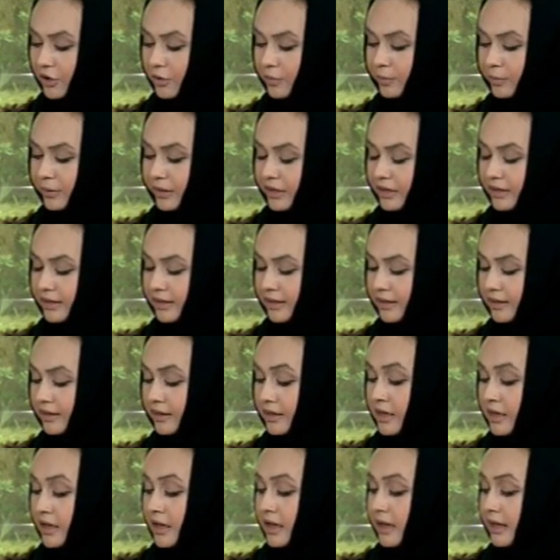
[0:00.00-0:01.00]

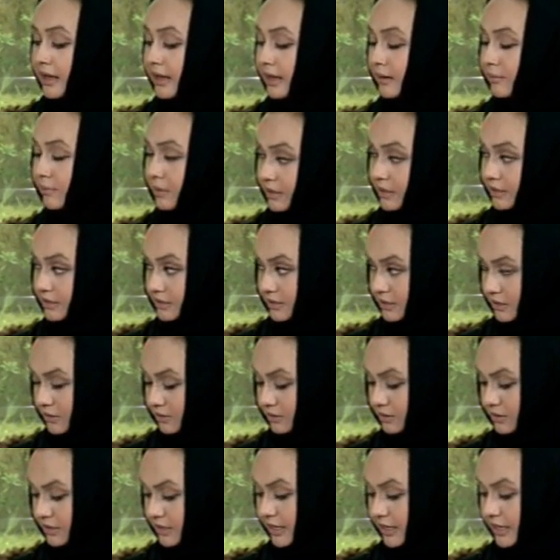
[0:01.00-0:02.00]
opinion, being
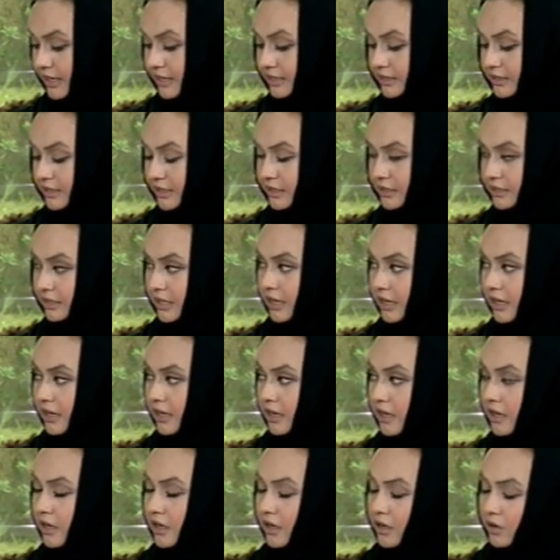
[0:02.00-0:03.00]
associated
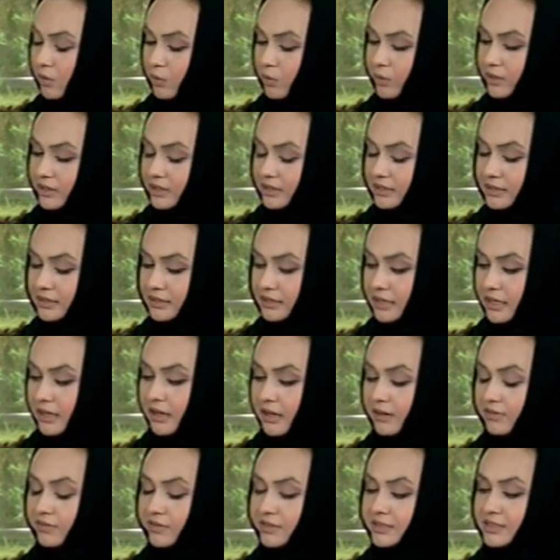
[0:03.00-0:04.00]
with this
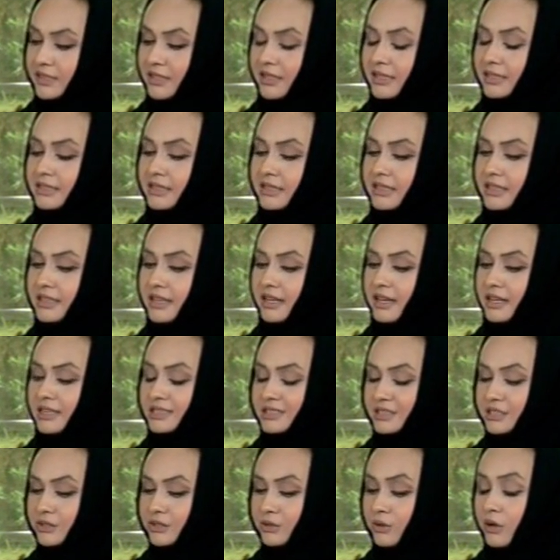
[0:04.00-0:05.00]
facility,
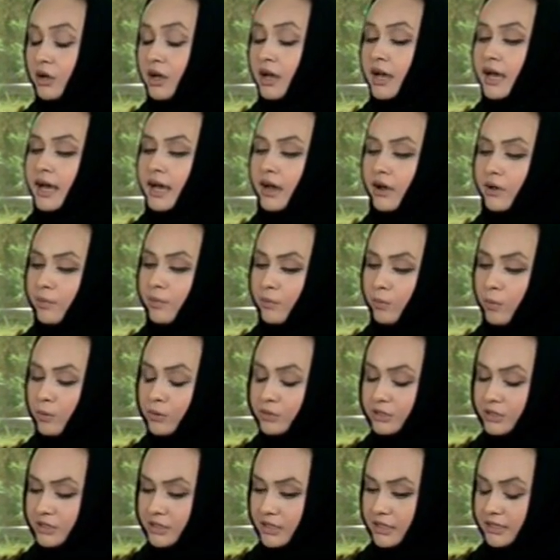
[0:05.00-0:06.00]
as to how
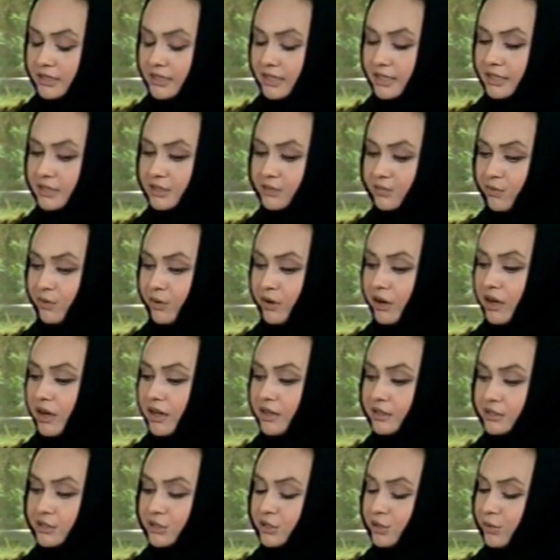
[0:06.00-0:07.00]
important it is for
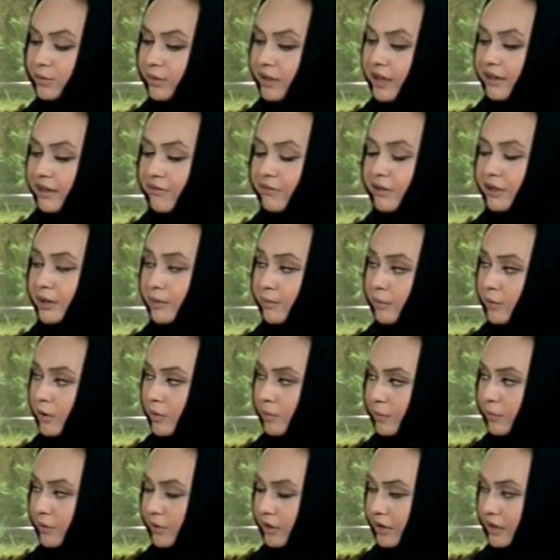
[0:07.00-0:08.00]
us to be having a
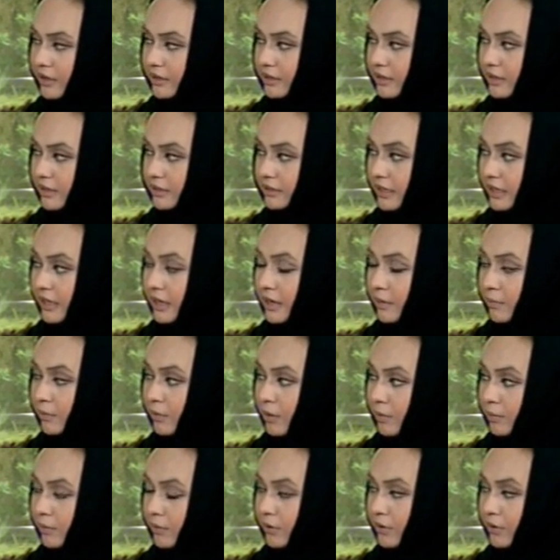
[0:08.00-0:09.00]
proper conduct and a
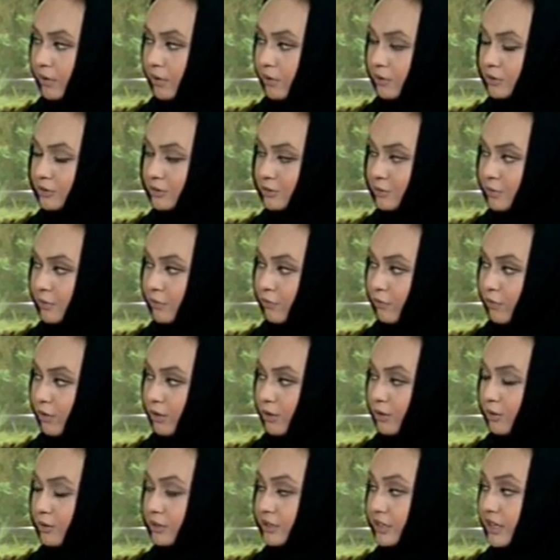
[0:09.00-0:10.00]
proper code to be
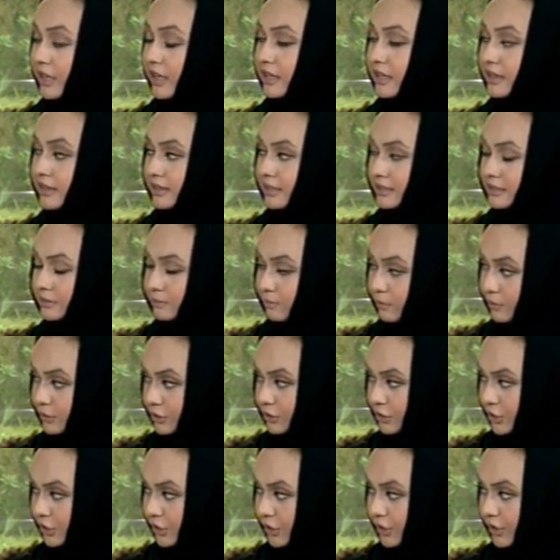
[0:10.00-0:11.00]
followed in this
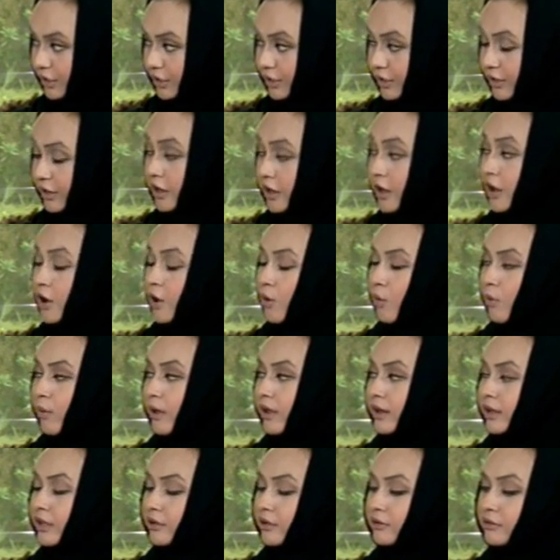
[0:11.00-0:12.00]
particular
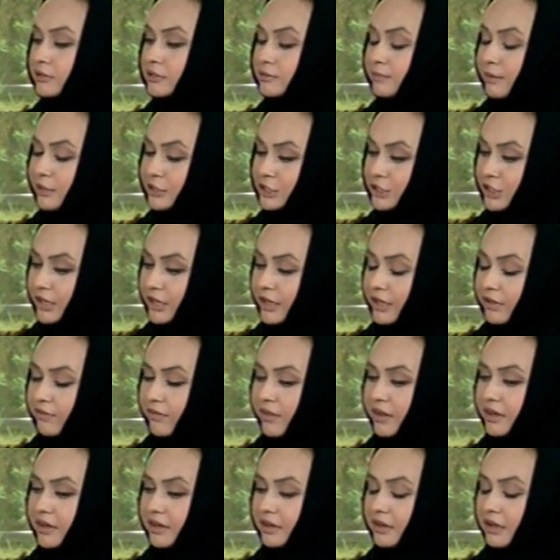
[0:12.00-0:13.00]
venue, especially
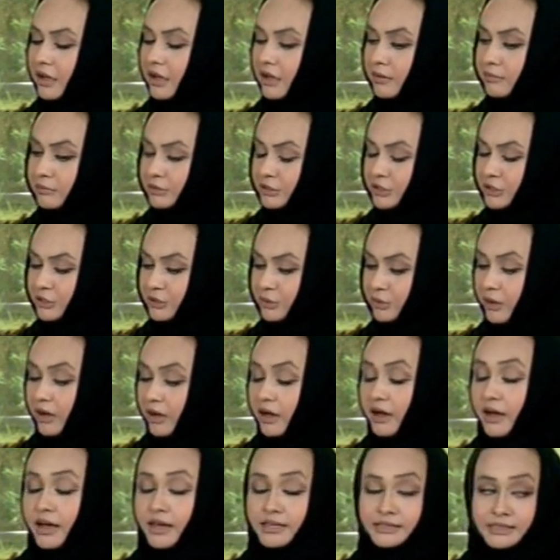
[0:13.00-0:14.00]
when it comes to,
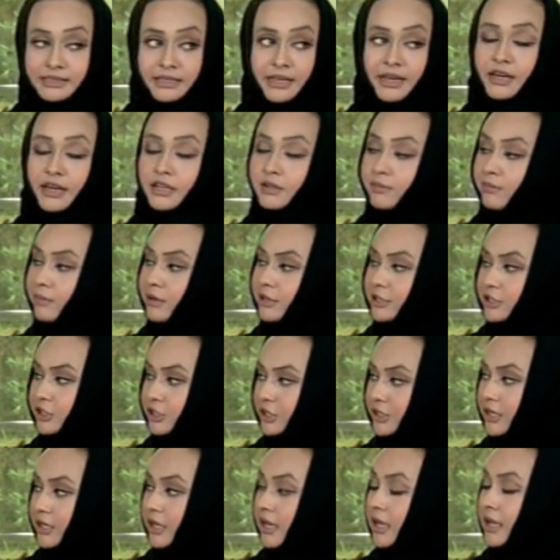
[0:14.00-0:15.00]
as Nihat
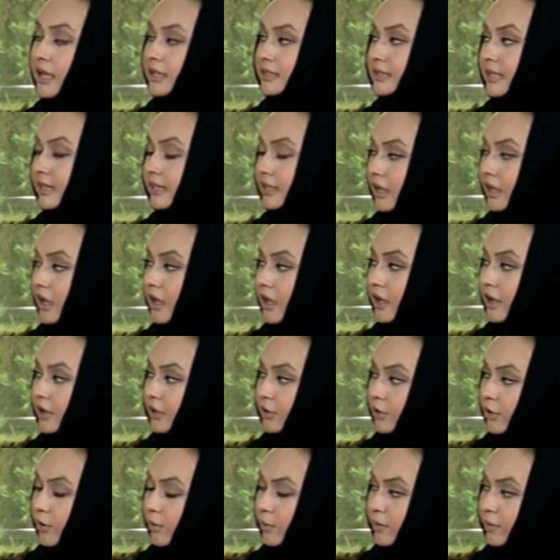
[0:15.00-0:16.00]
mentioned, that
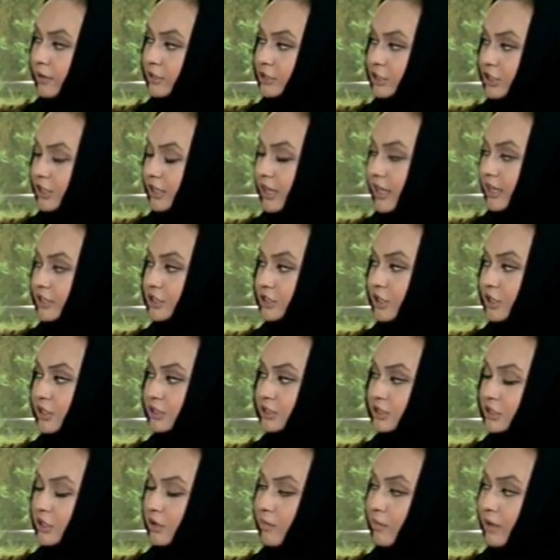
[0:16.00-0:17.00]
you're bridging actually
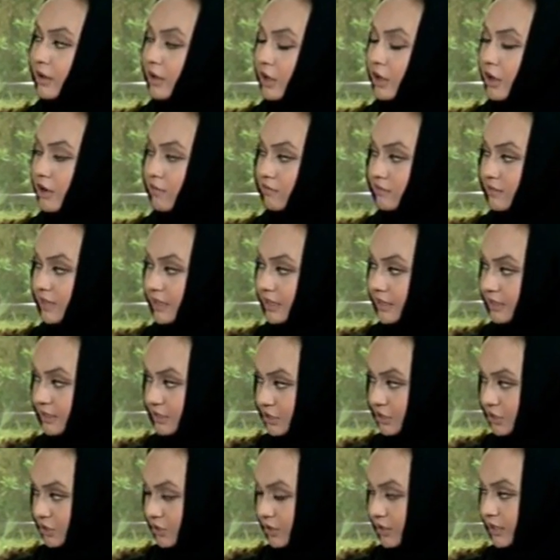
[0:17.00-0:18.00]
so many of the
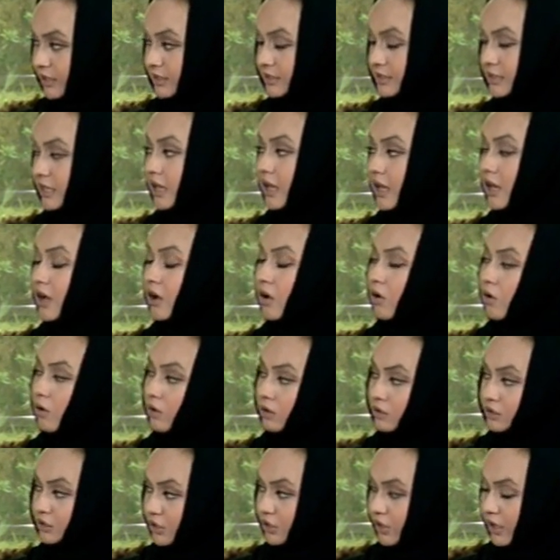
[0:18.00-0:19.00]
industries
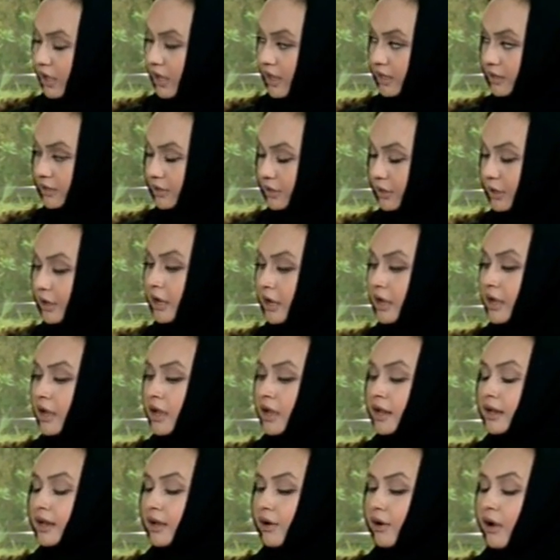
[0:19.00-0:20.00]
all together.
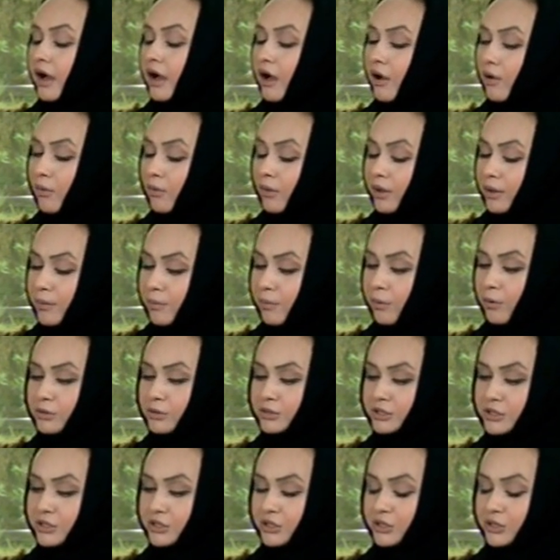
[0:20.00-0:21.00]
Now, how
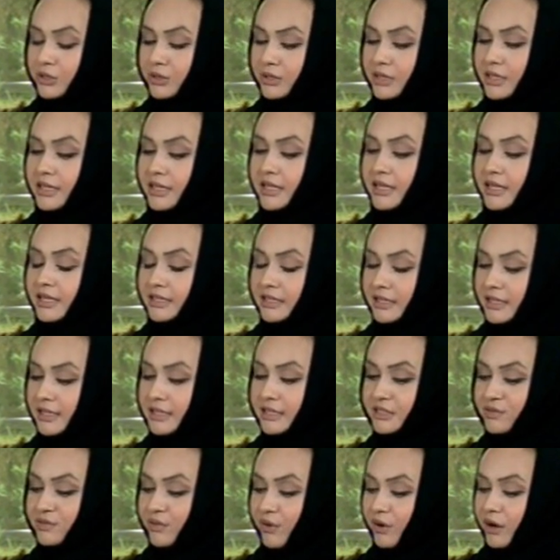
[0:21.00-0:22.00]
important do you think it
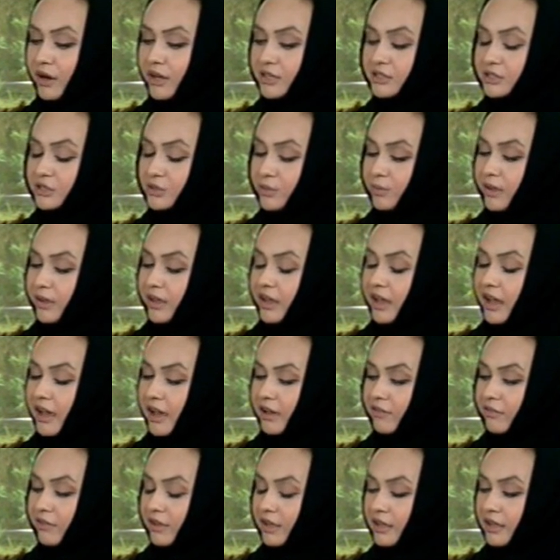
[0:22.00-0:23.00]
is for us to be
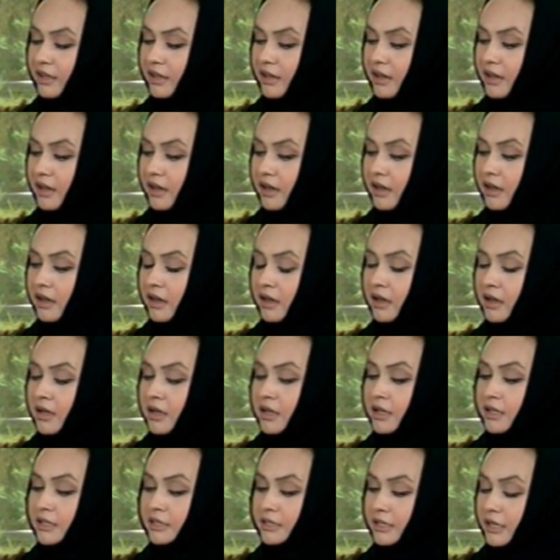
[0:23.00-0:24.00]
having
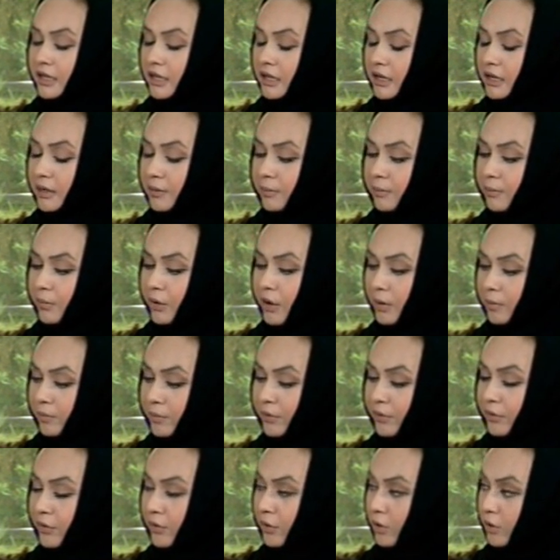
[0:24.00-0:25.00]
the
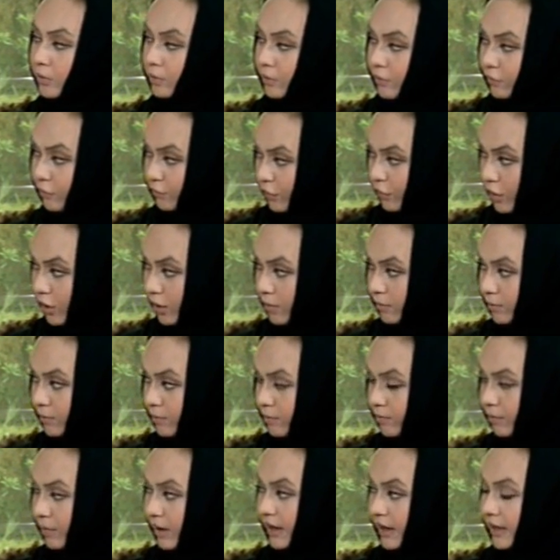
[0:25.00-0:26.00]
proper role performed
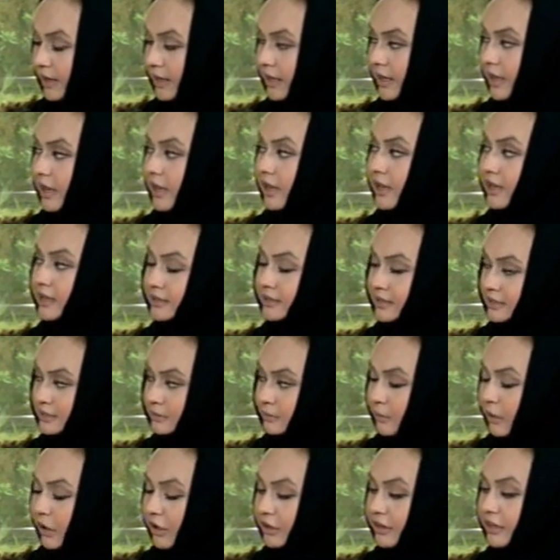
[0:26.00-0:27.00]
by
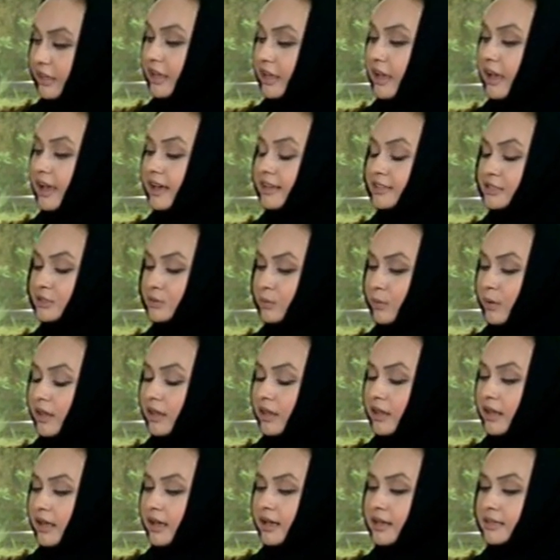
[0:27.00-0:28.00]
this body, as
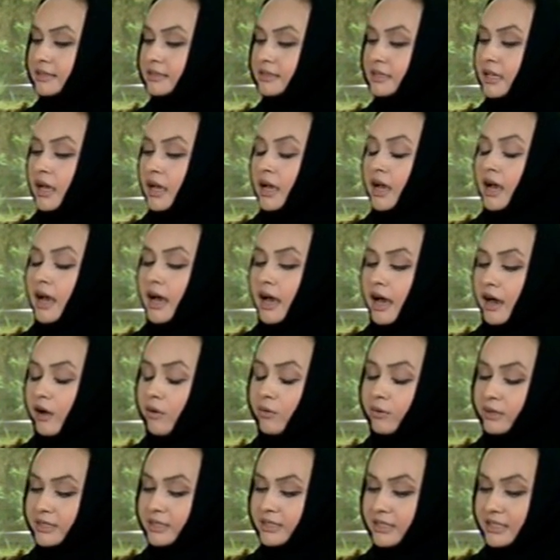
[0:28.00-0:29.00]
well as
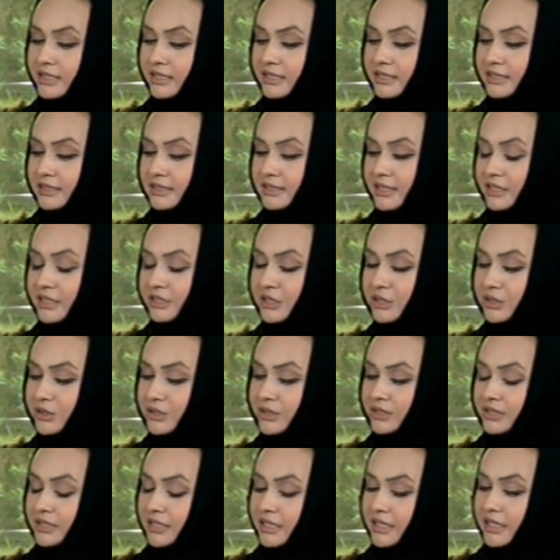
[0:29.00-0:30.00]
how it is that you
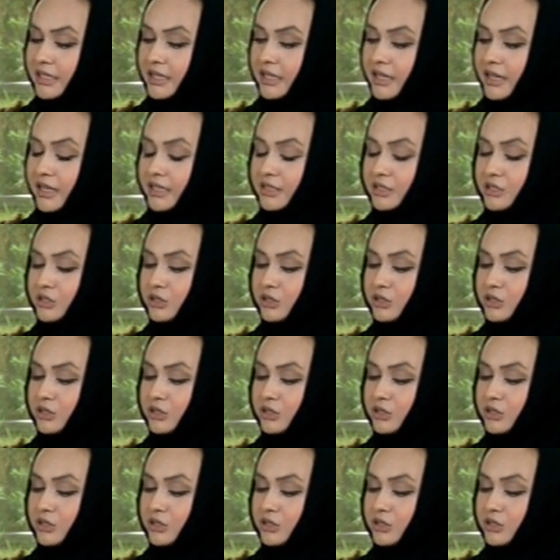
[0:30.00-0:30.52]
see it